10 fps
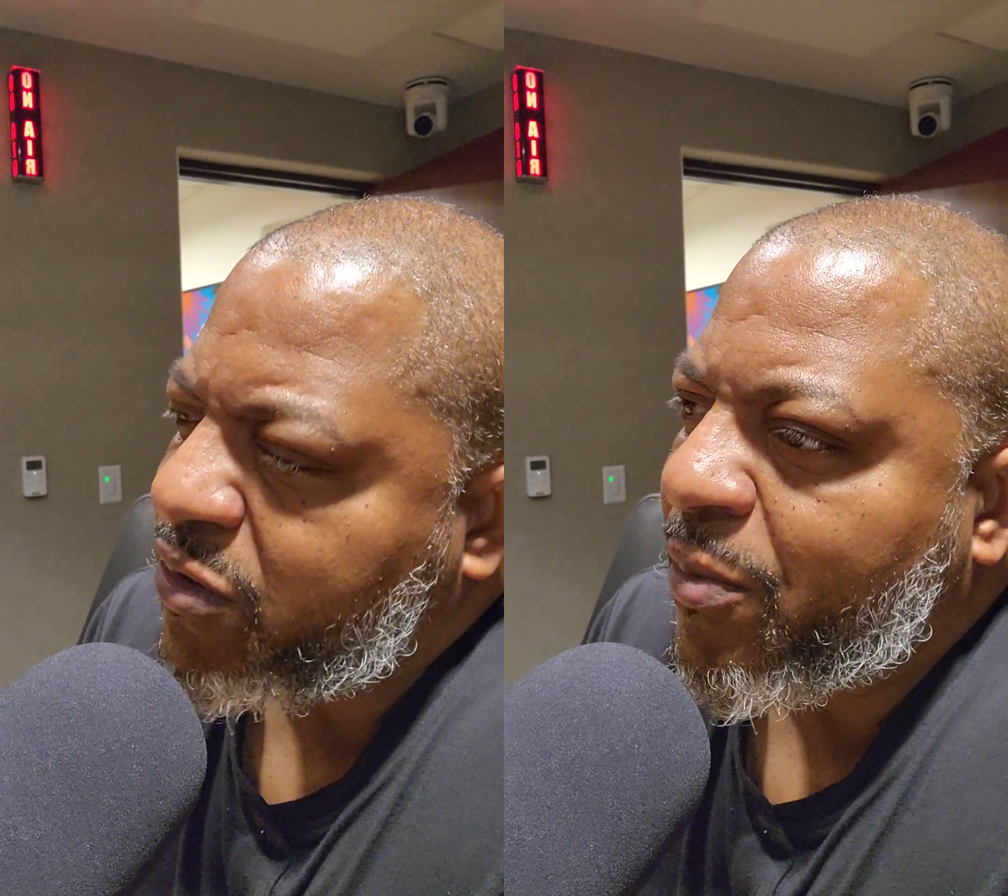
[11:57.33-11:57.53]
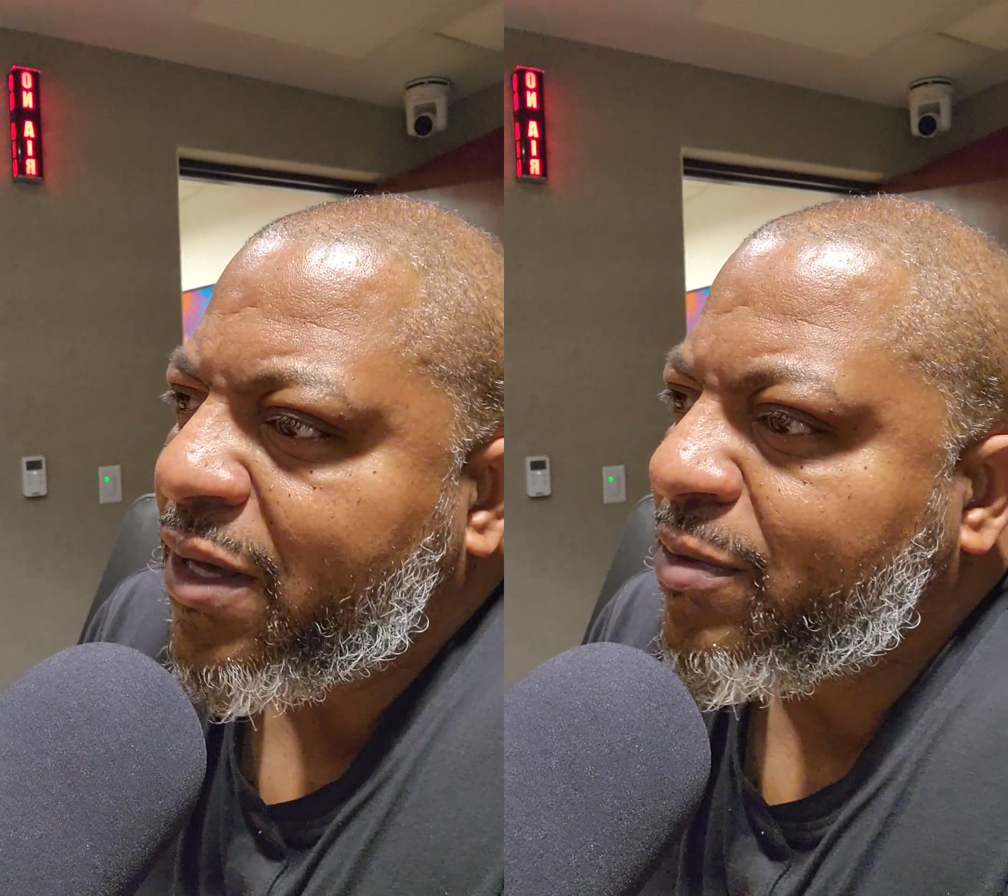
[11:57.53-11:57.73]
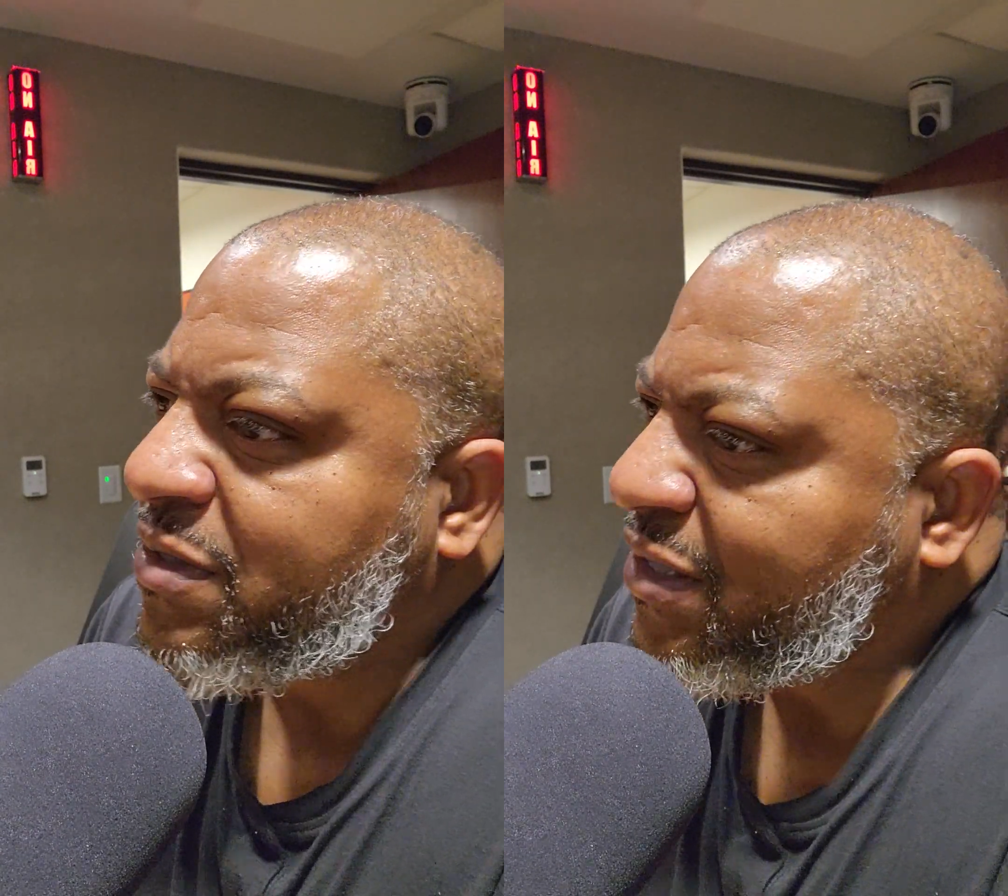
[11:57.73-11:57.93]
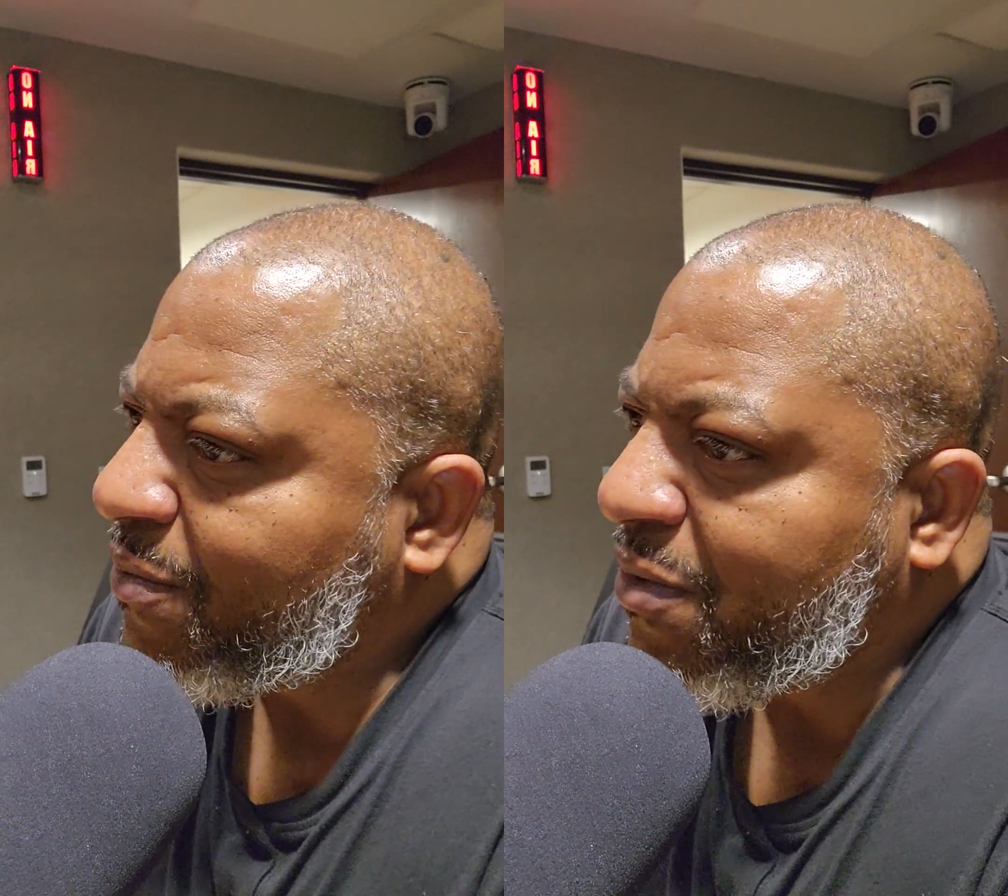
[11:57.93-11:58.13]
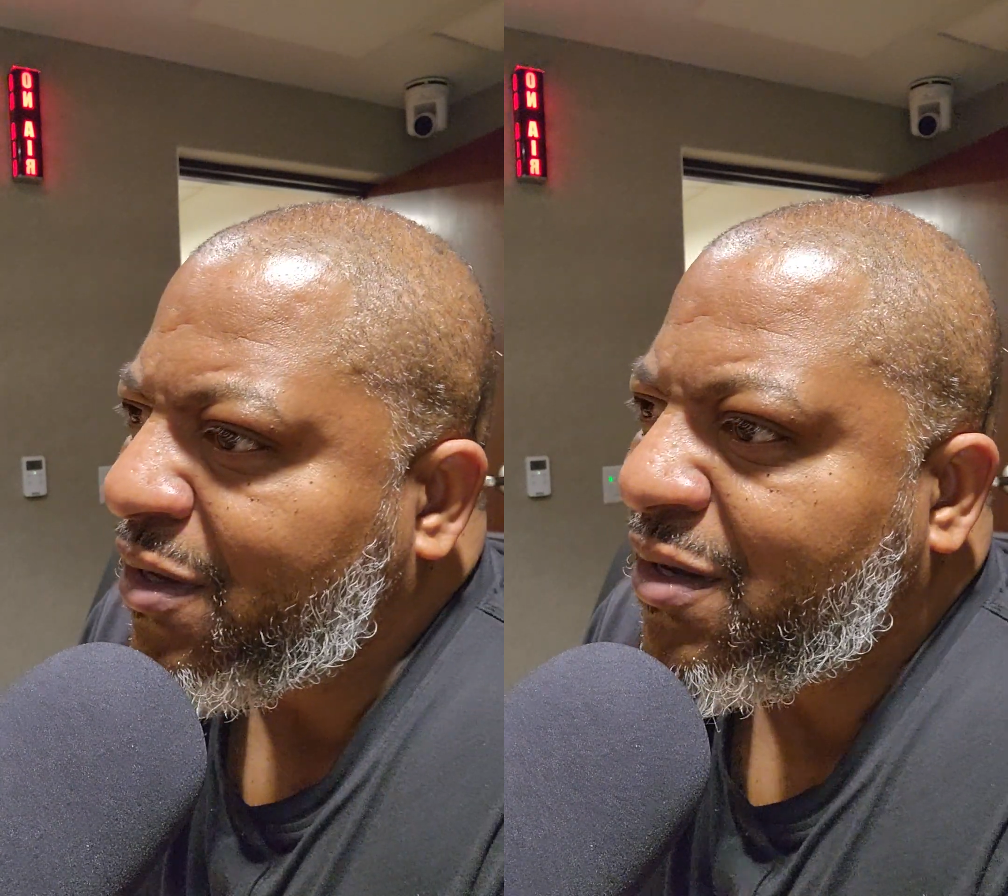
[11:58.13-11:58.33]
to babysit
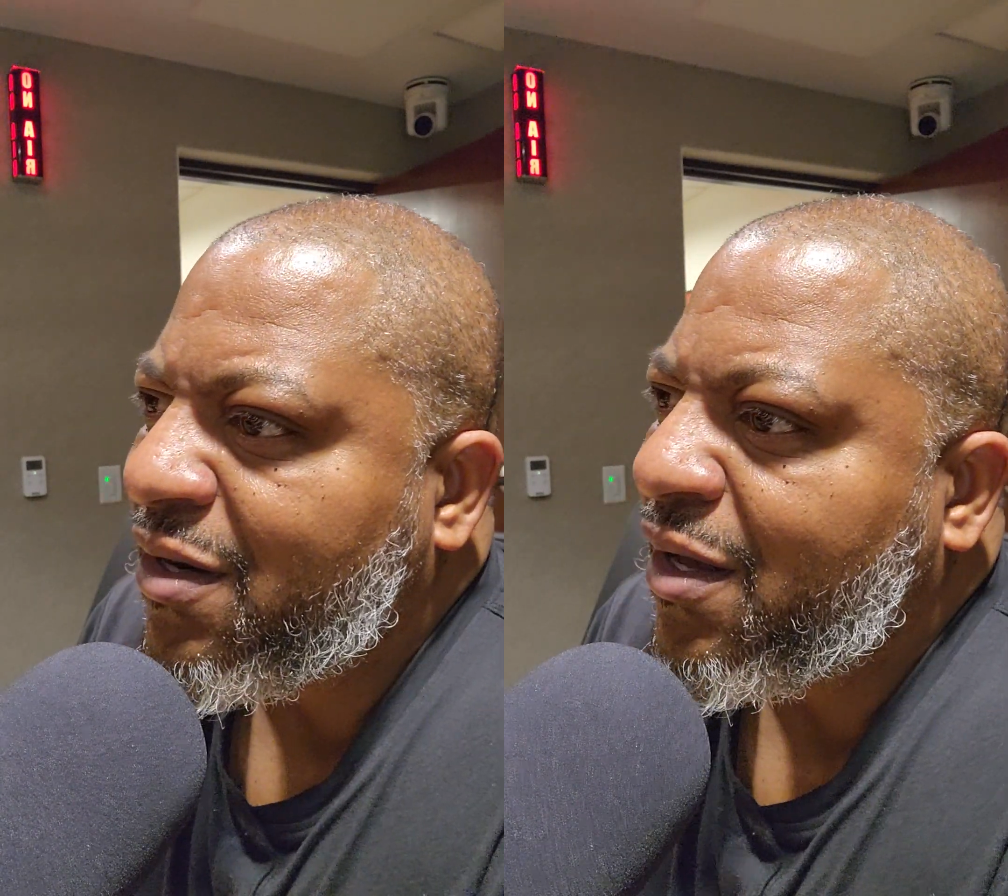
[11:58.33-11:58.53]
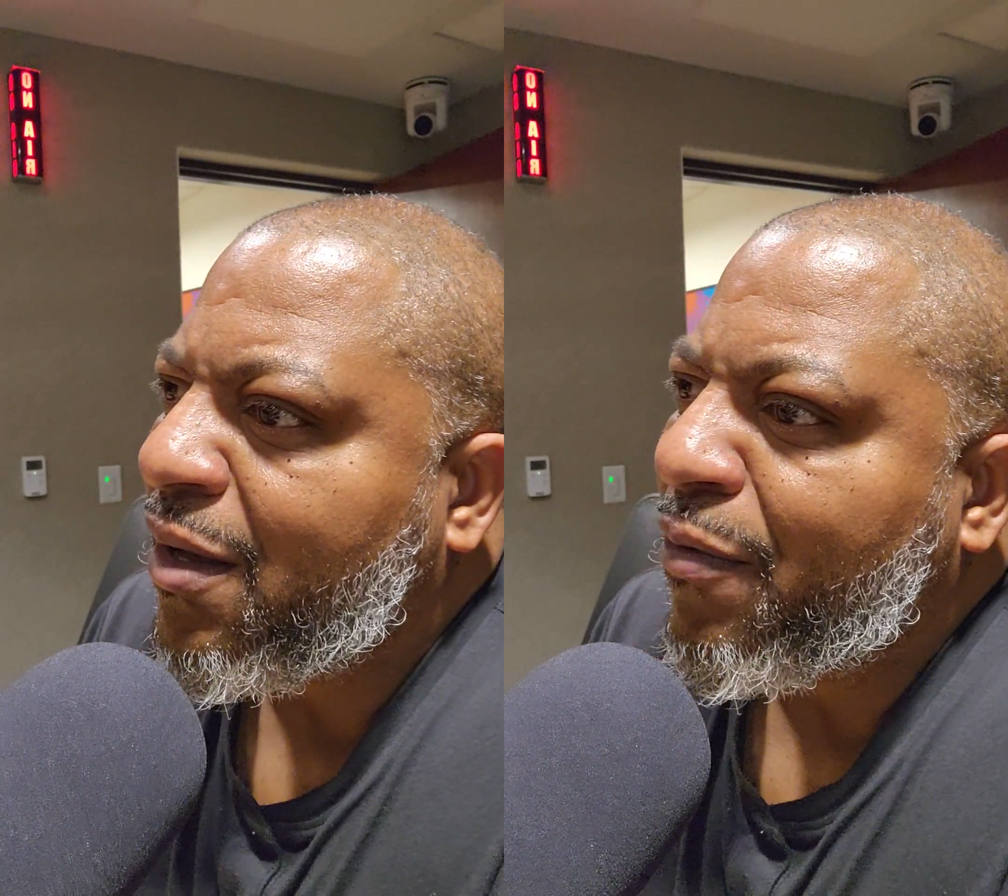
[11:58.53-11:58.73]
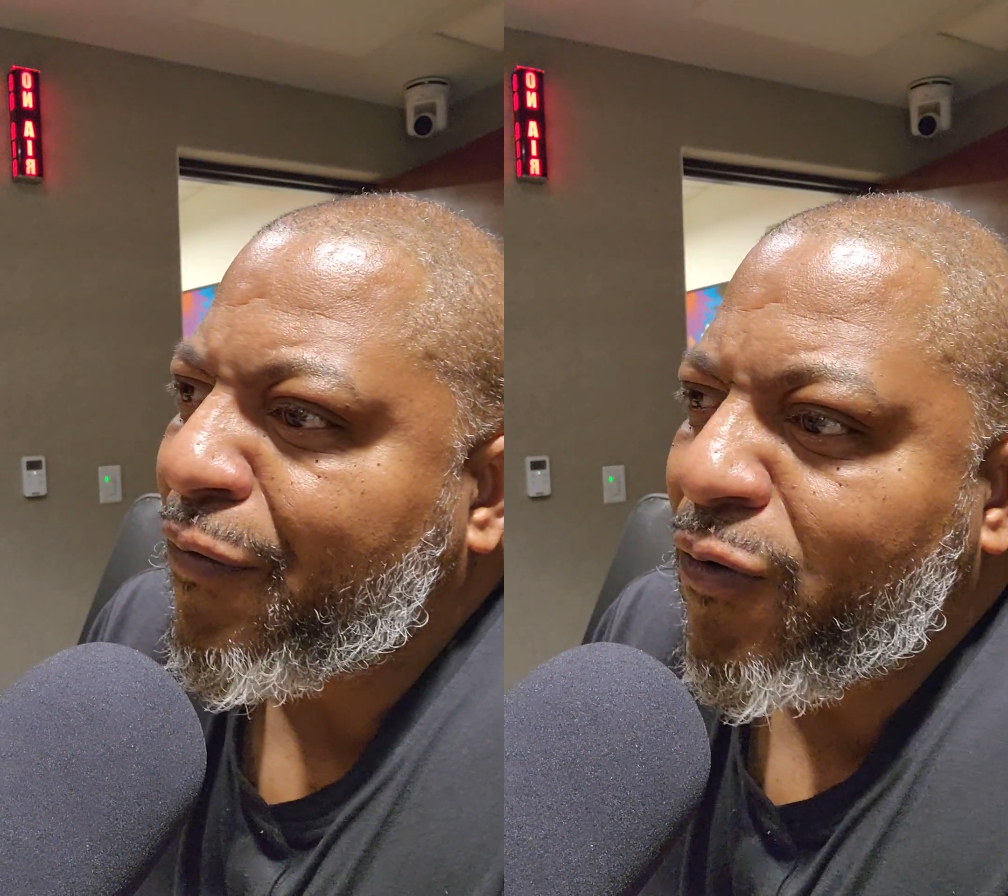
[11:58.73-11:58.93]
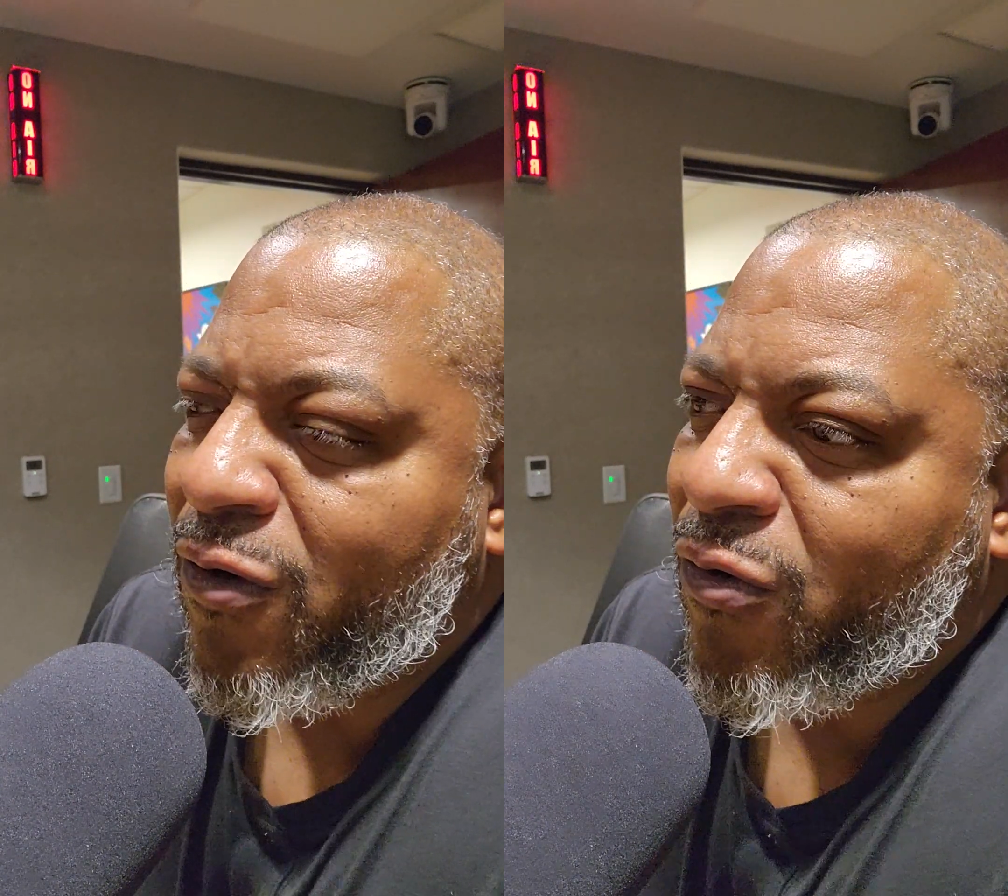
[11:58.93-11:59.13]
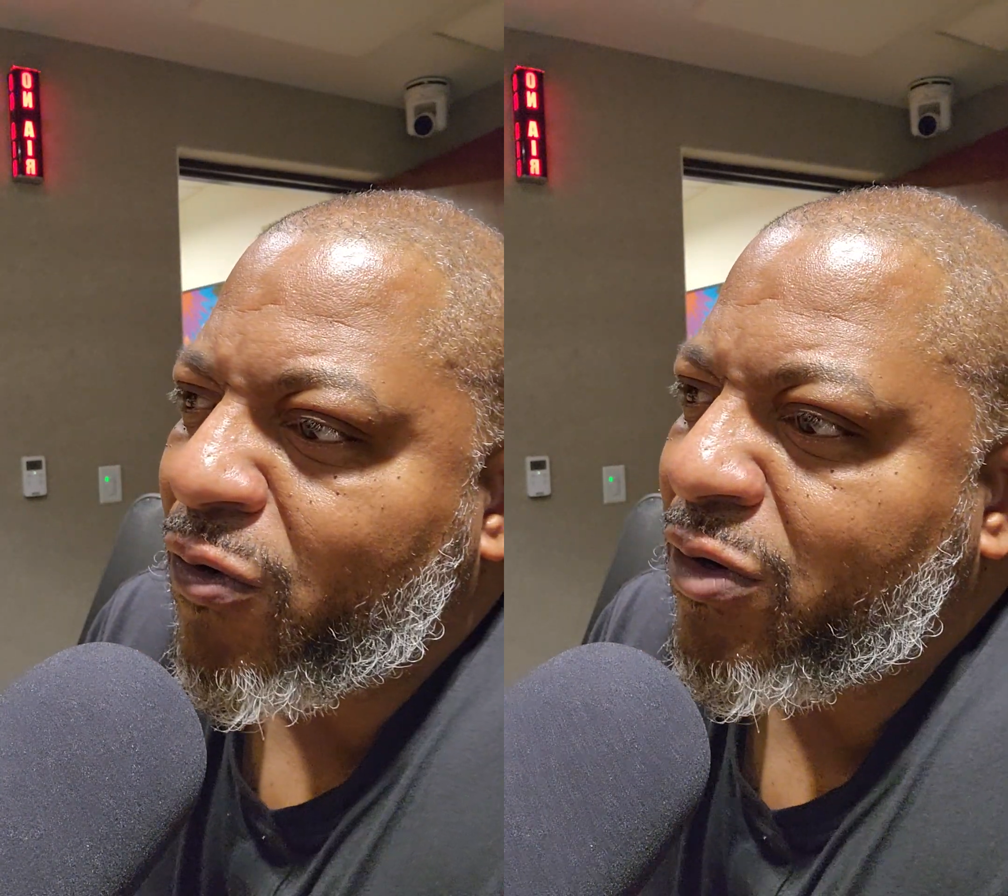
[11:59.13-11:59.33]
me and uh, before
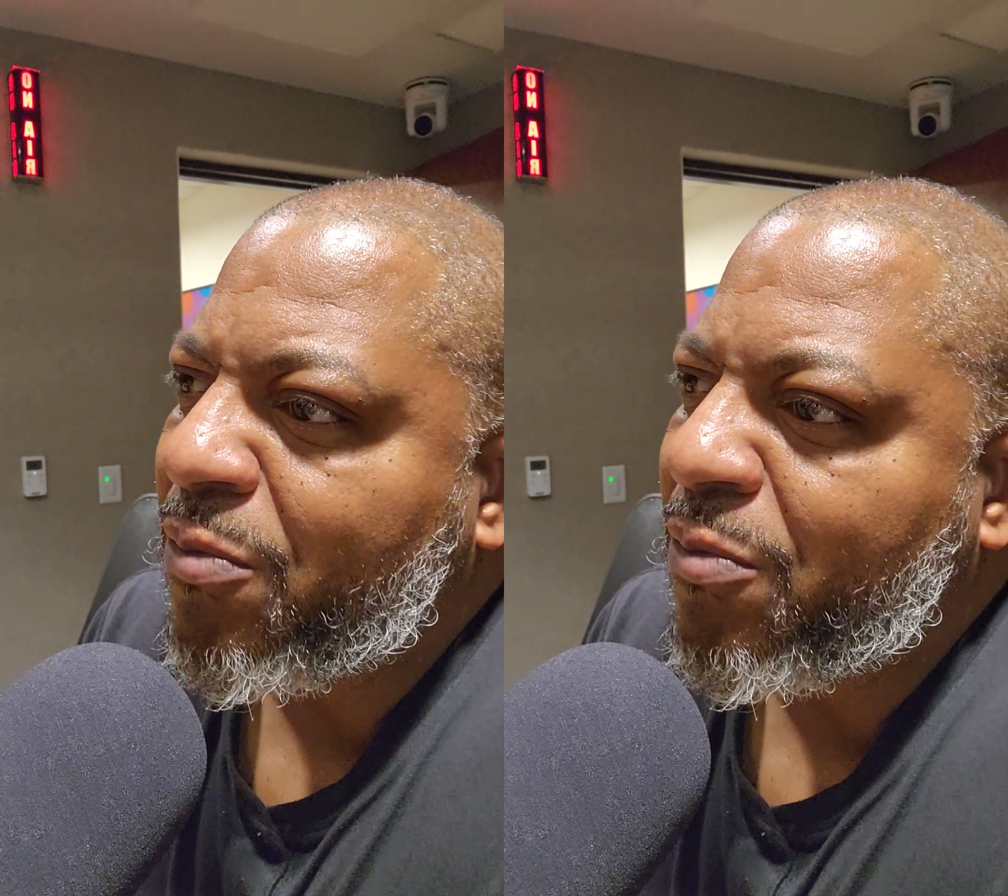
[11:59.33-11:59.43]
going to